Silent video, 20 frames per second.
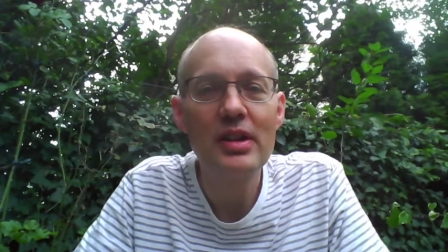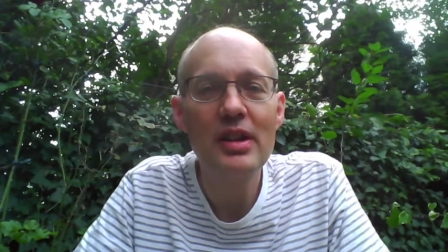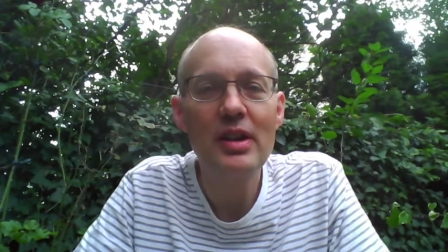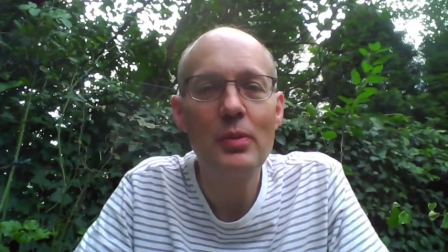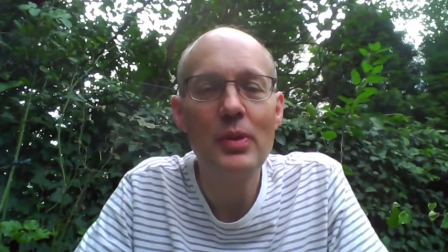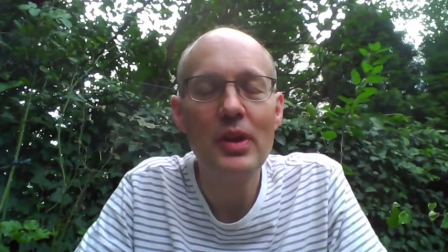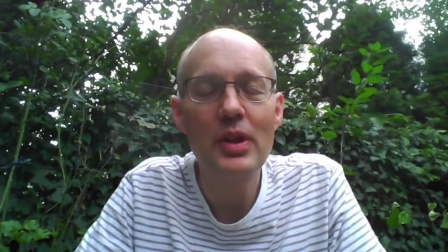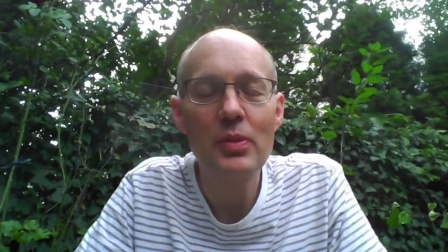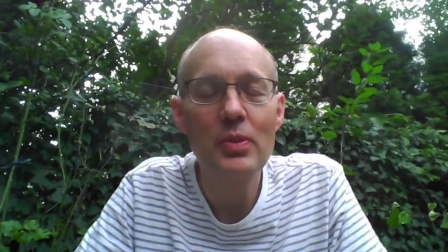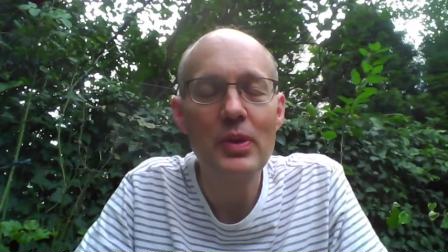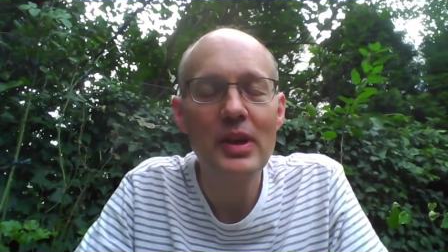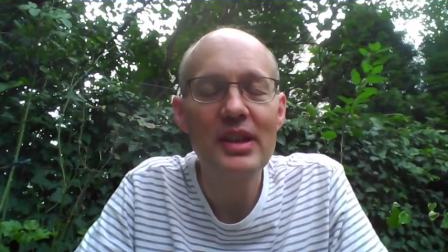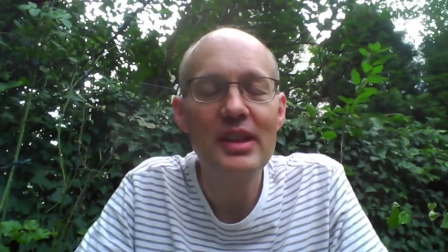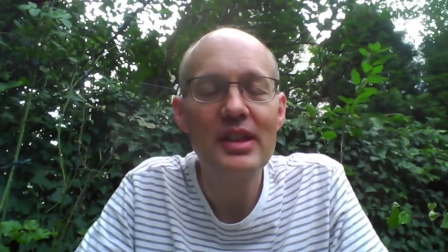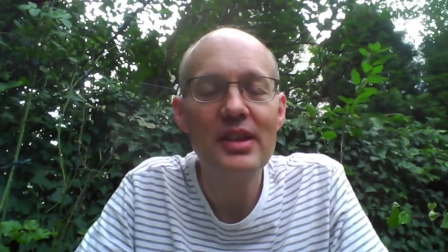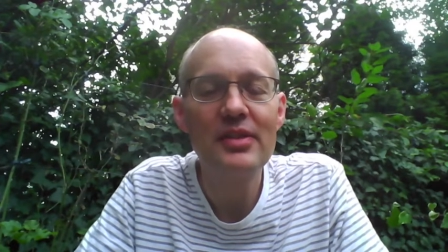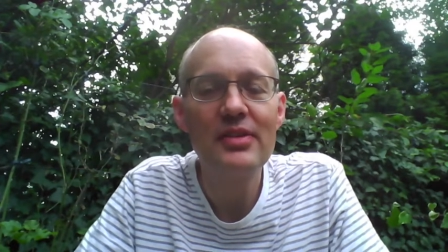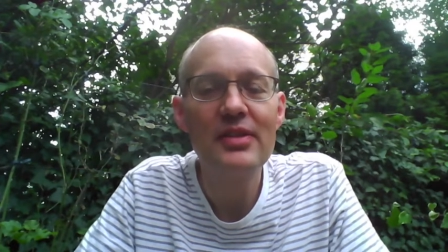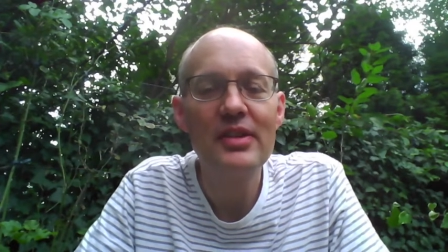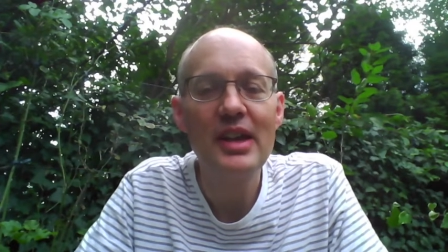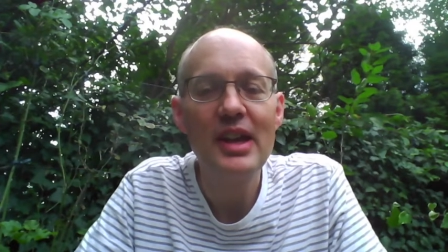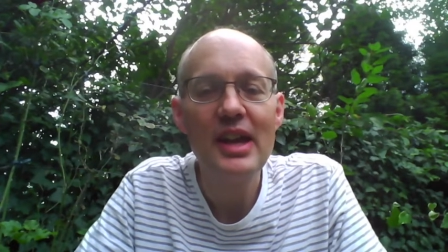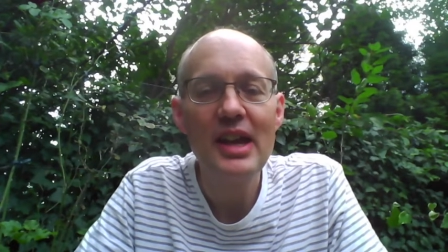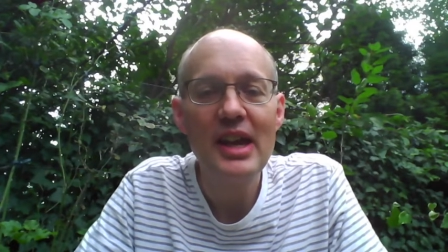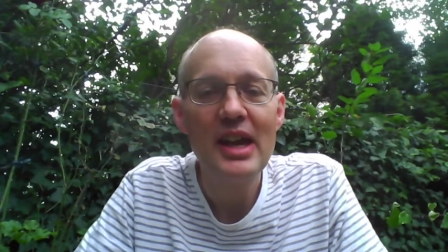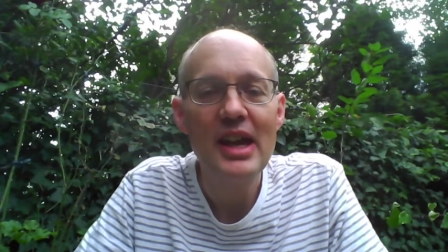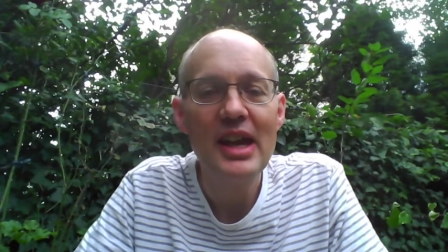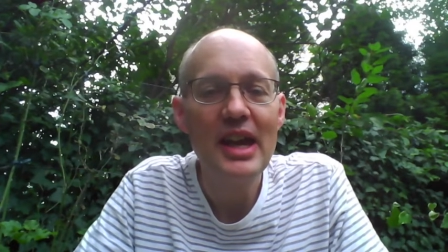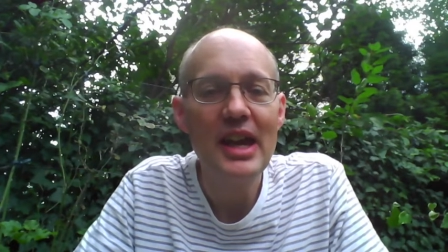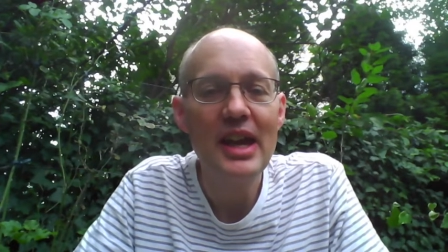with Wycliffe
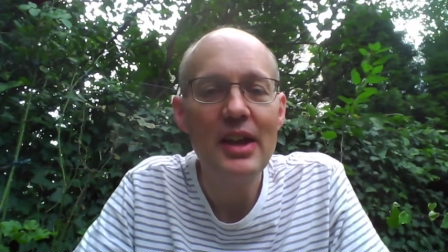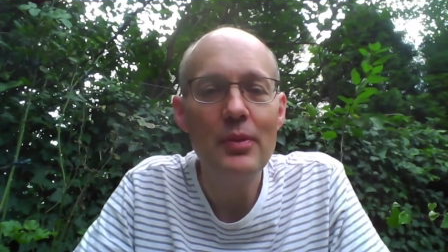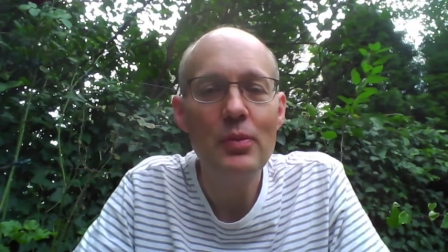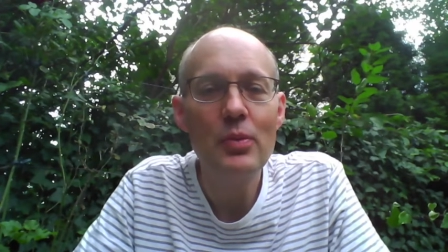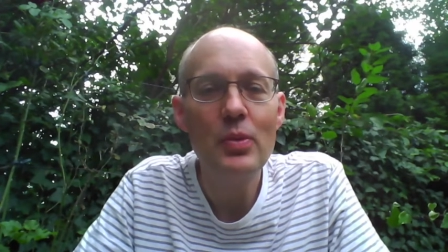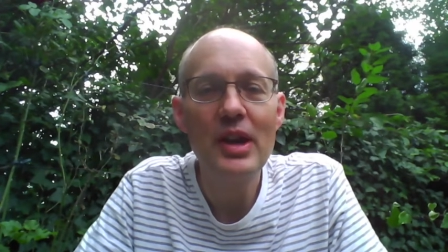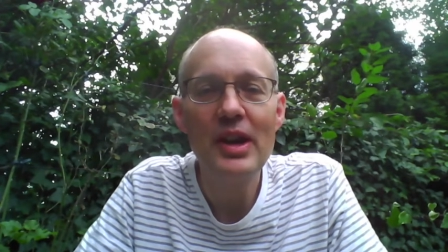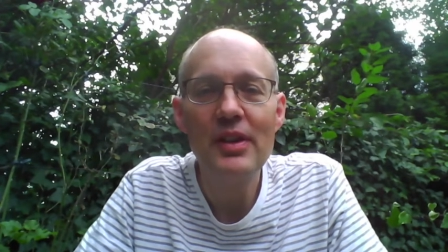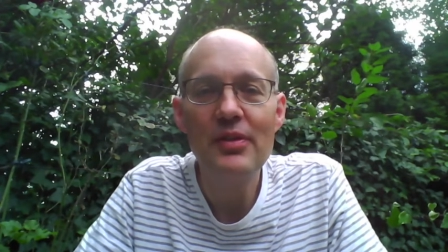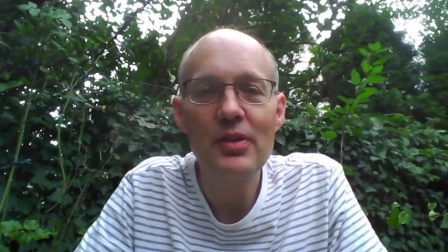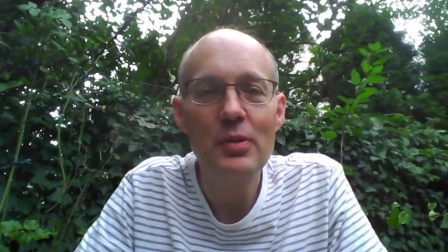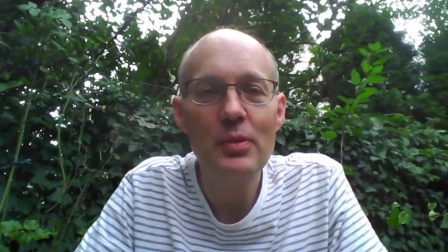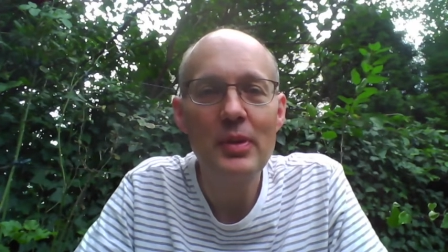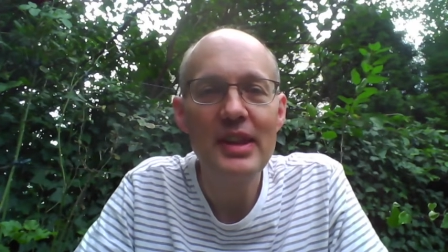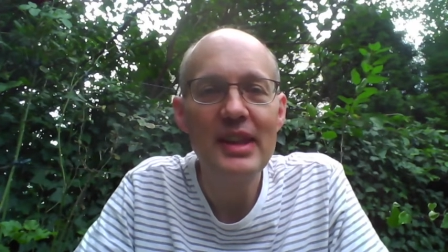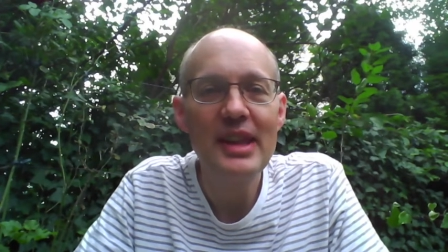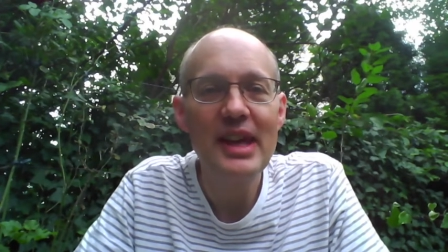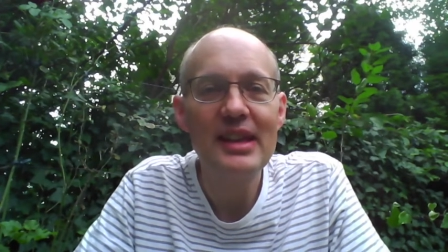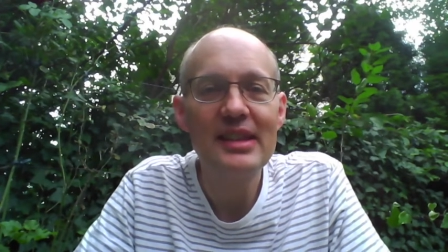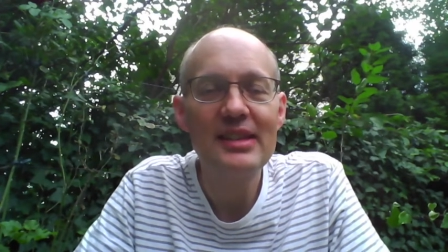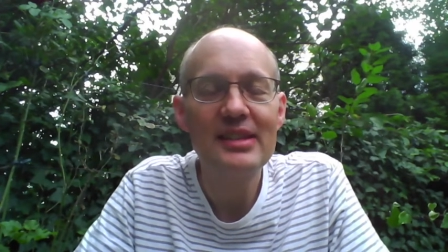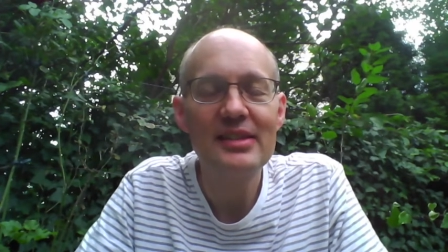in whatever way that,